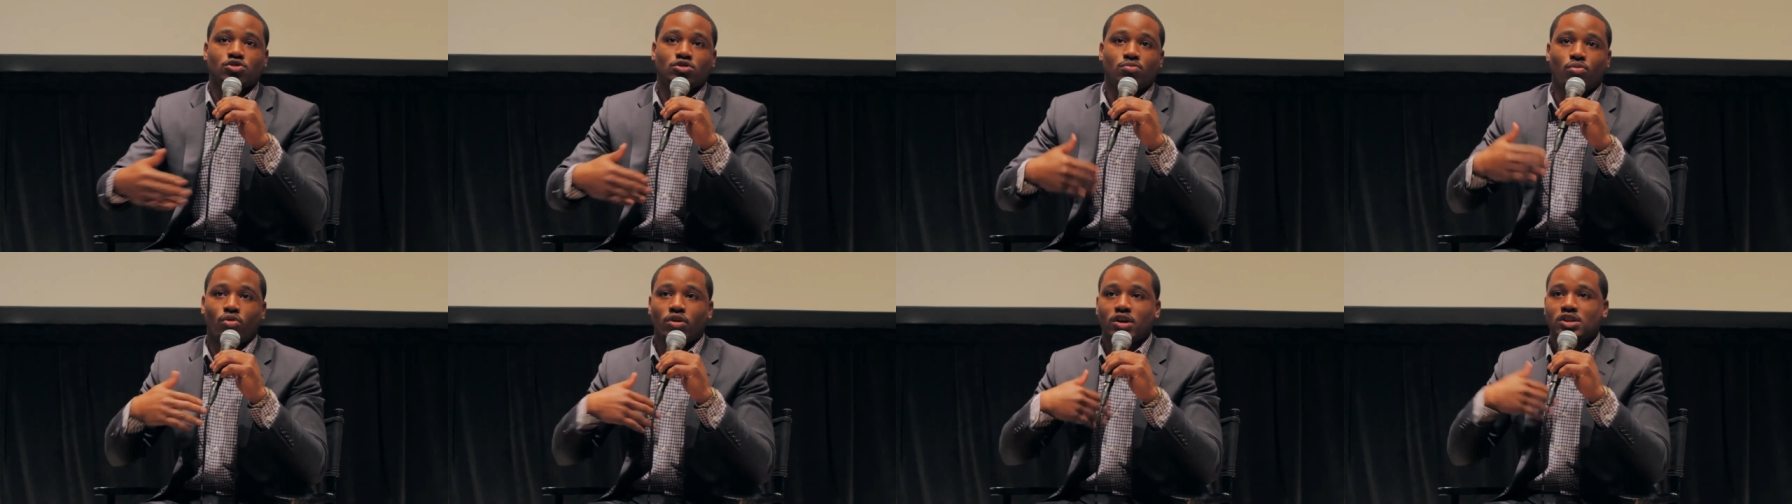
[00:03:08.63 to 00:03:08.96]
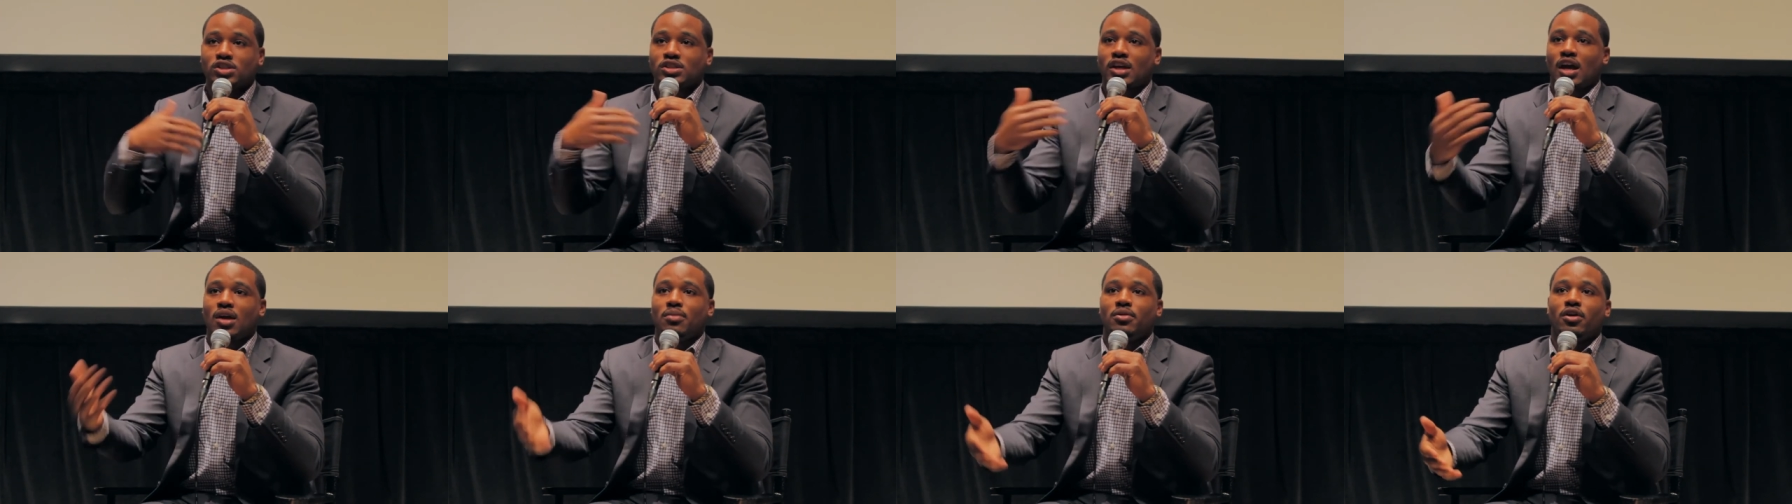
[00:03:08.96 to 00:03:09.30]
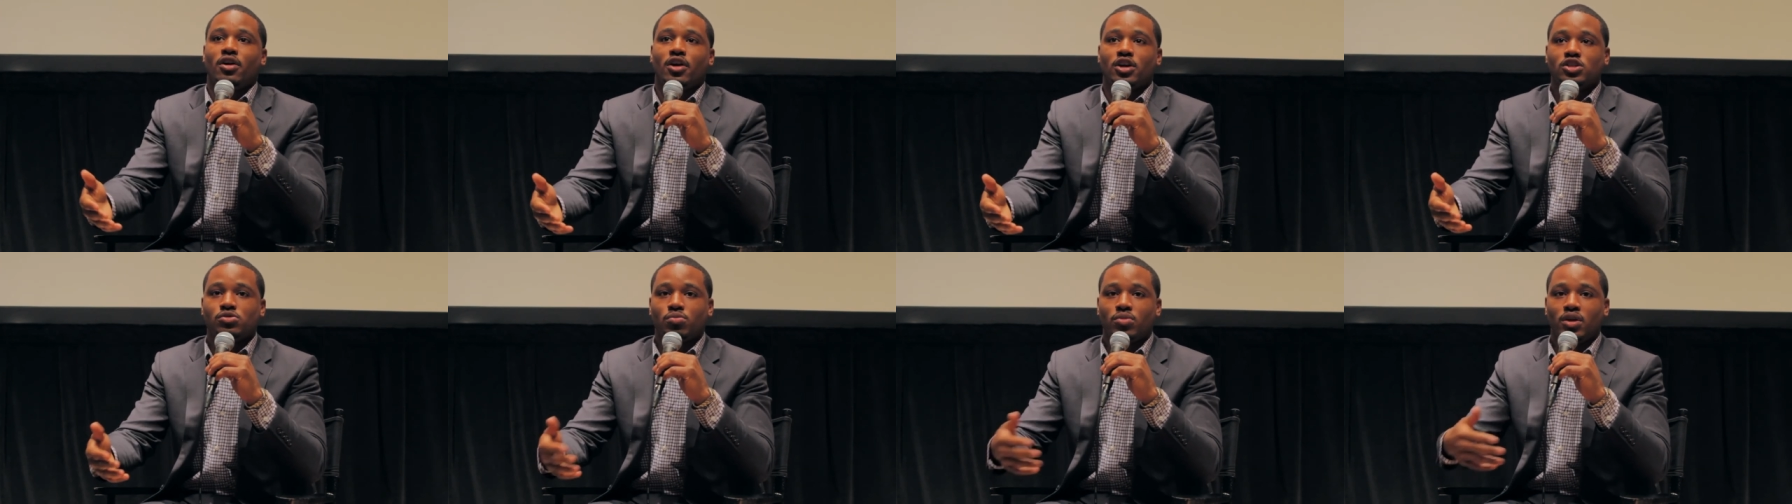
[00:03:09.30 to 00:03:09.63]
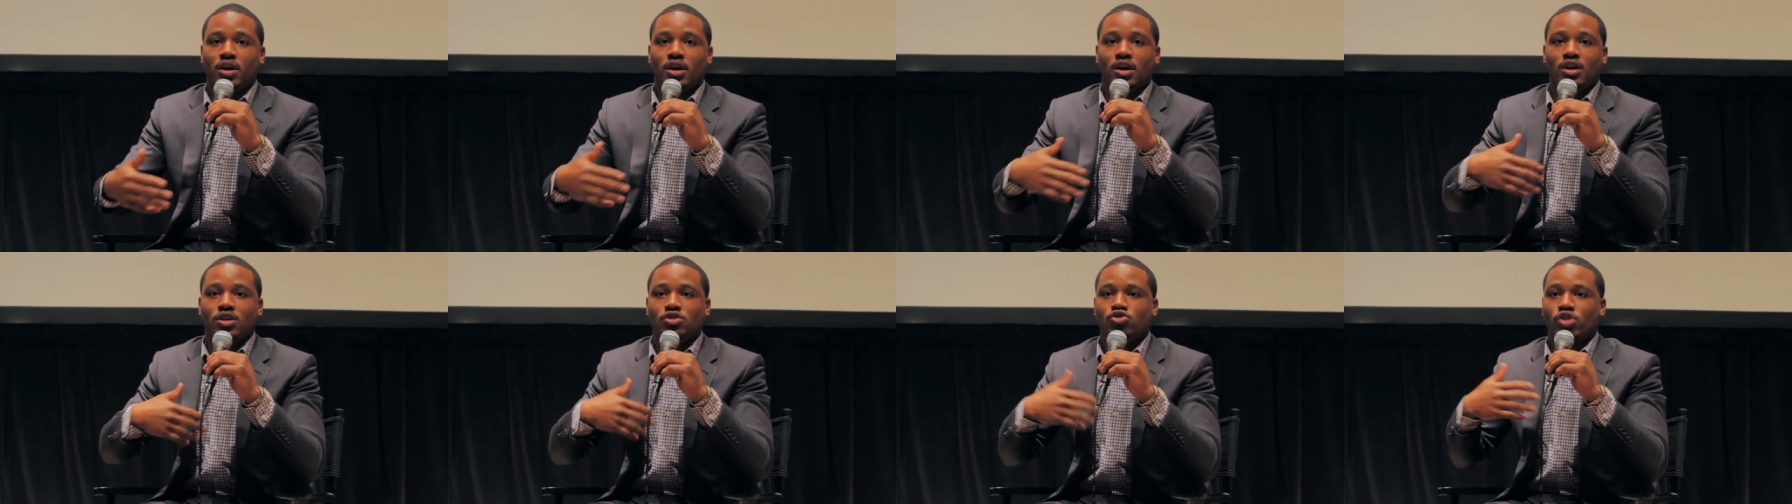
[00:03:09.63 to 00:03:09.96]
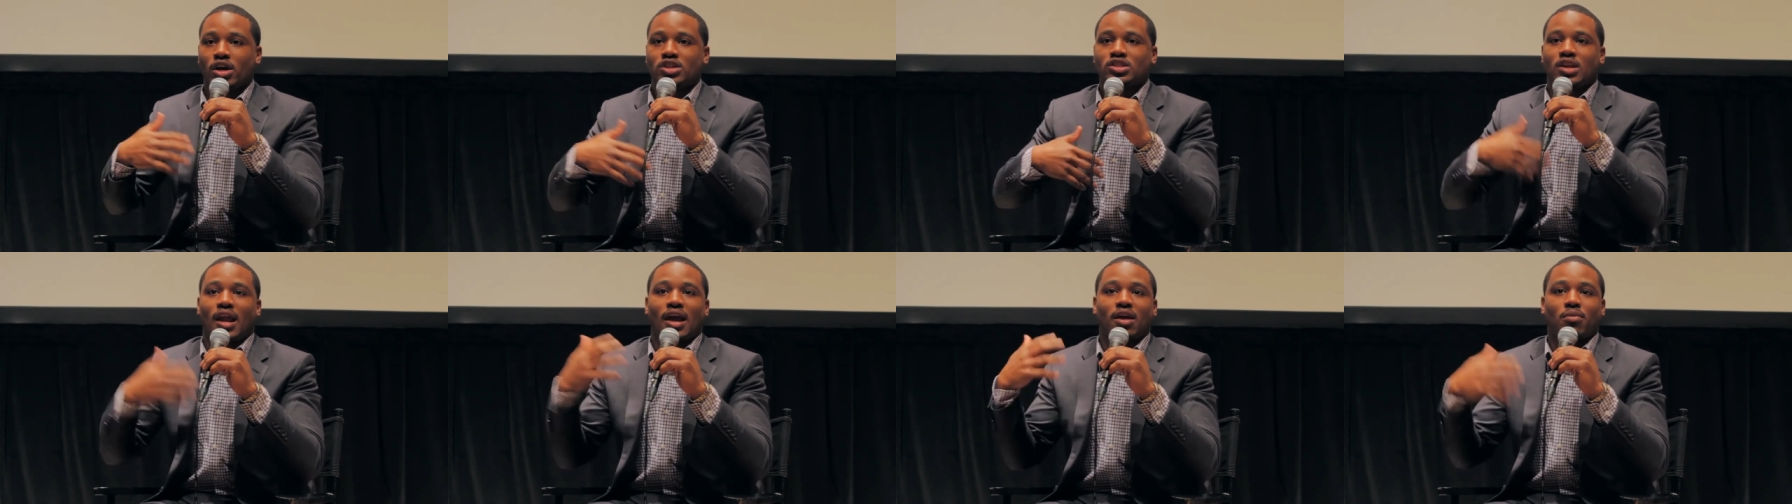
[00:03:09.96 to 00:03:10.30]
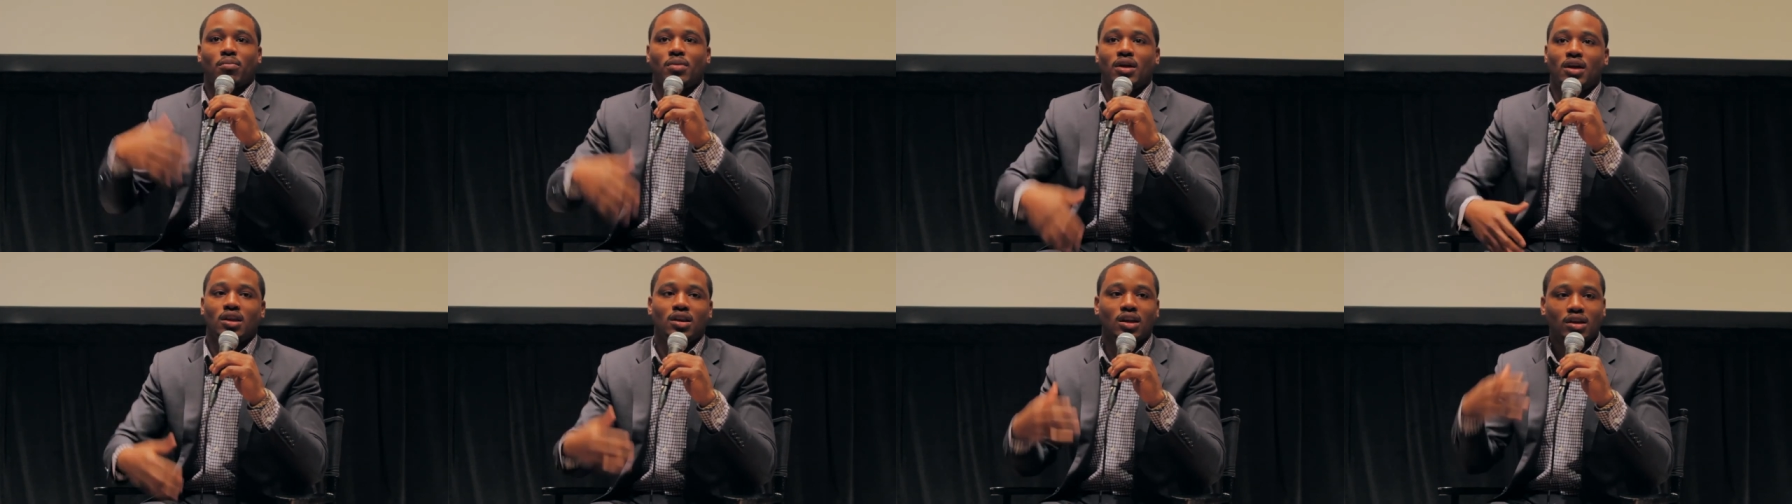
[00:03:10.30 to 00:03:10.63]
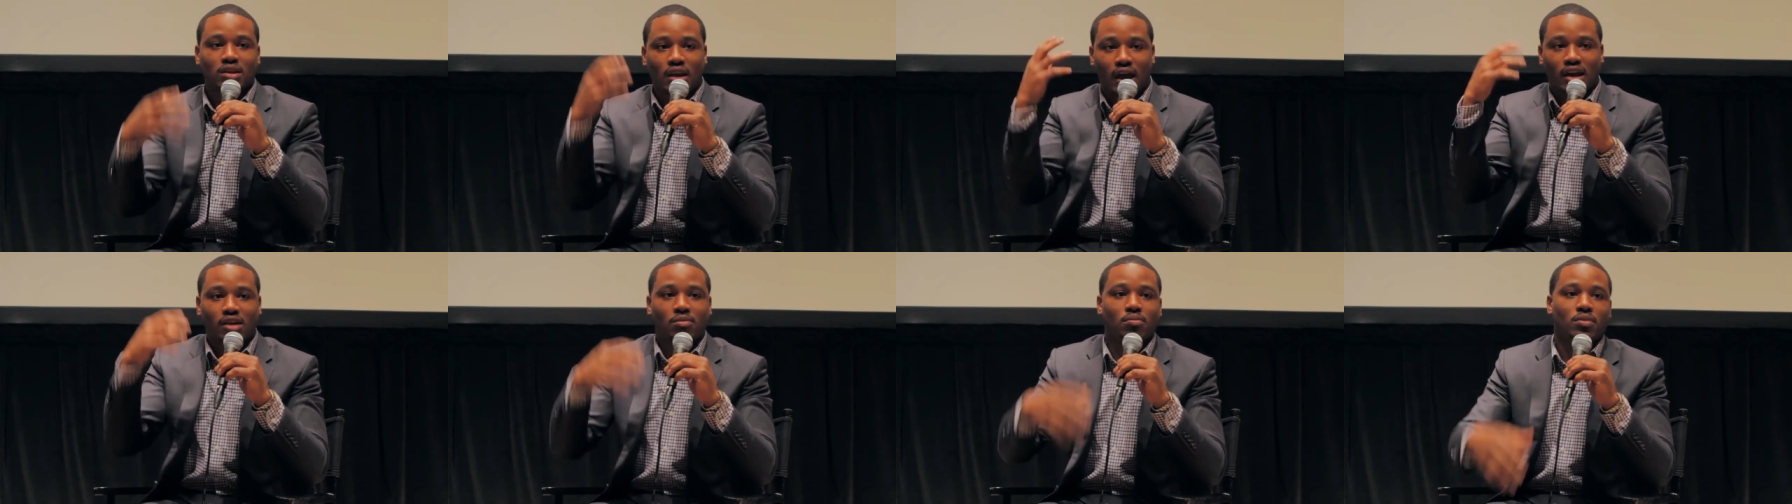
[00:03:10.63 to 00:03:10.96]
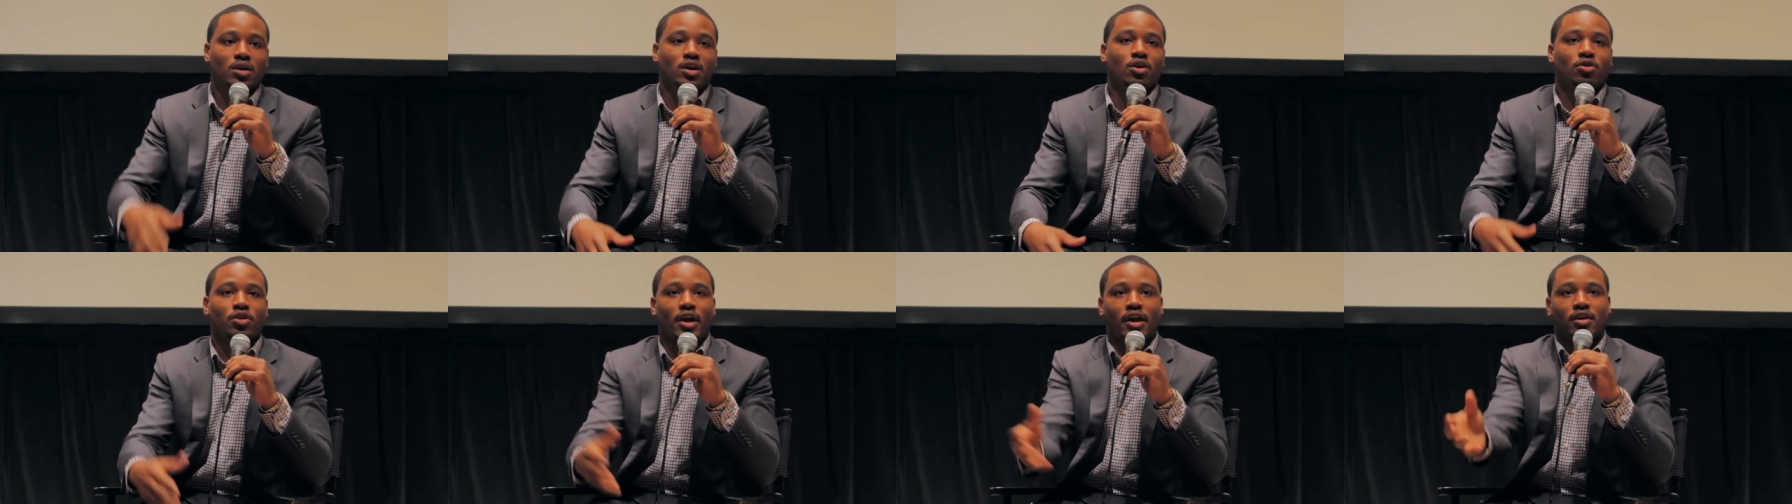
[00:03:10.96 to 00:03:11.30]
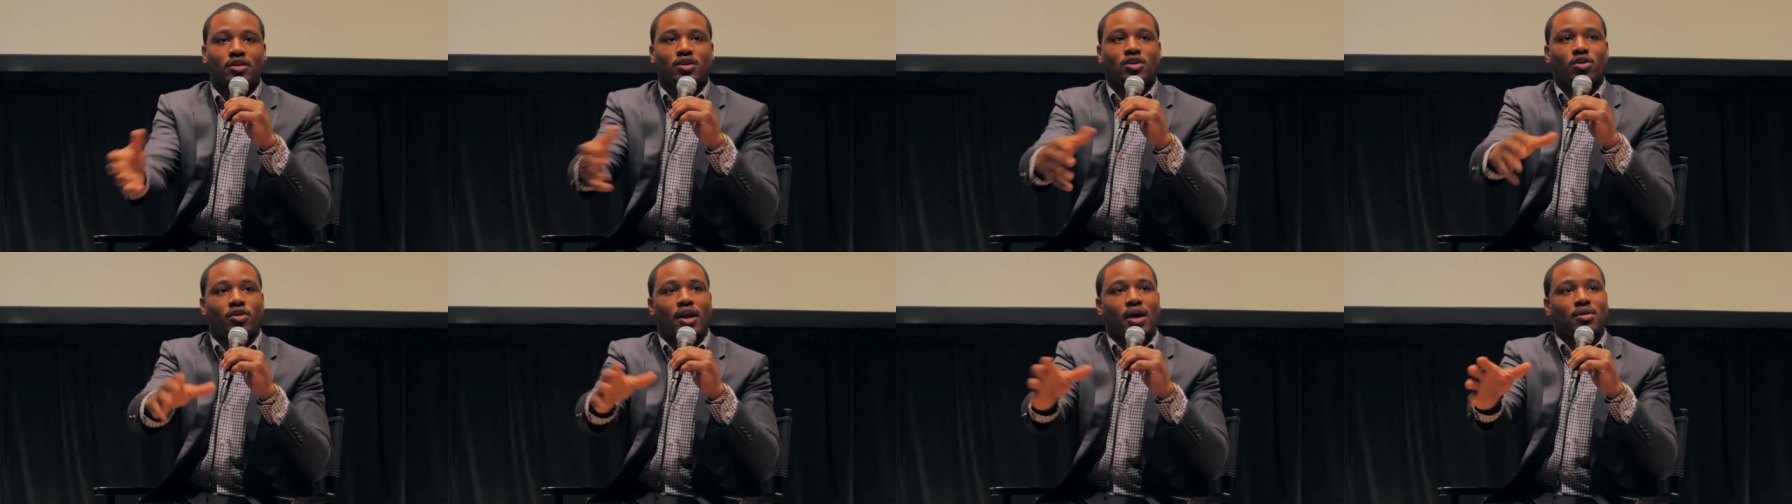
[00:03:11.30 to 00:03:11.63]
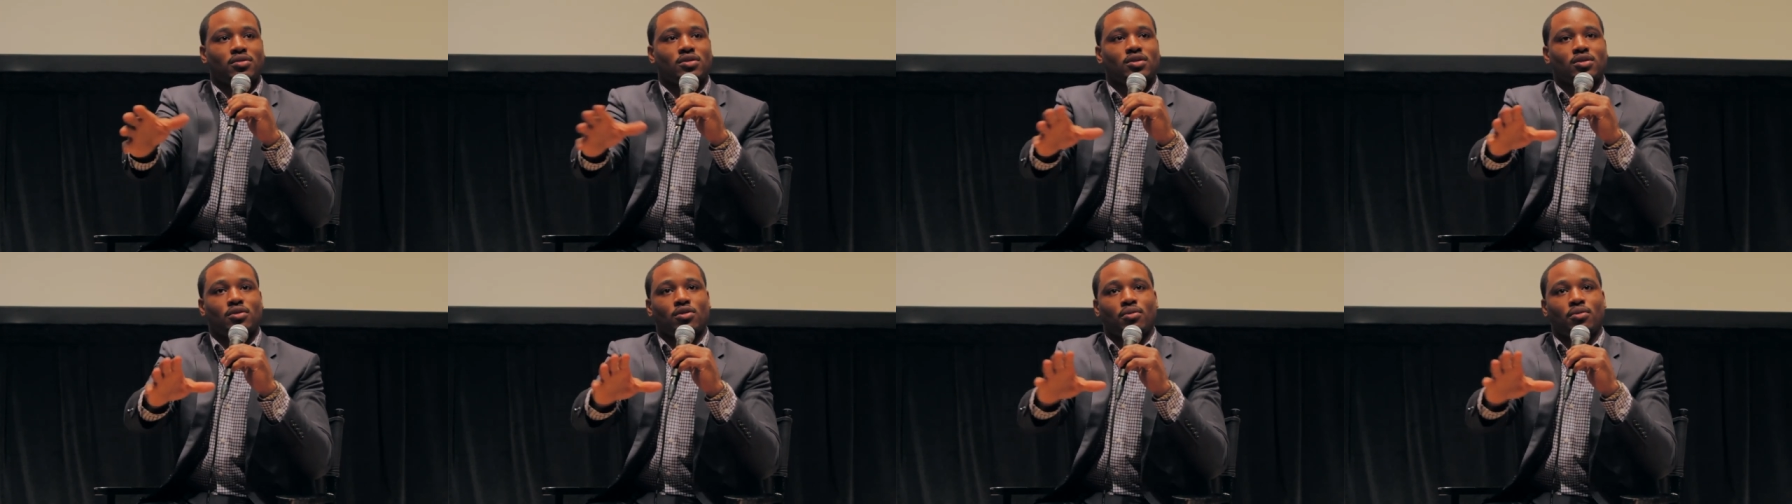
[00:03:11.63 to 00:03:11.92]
He was born the same year as me, dressed like me, looked like me on that on that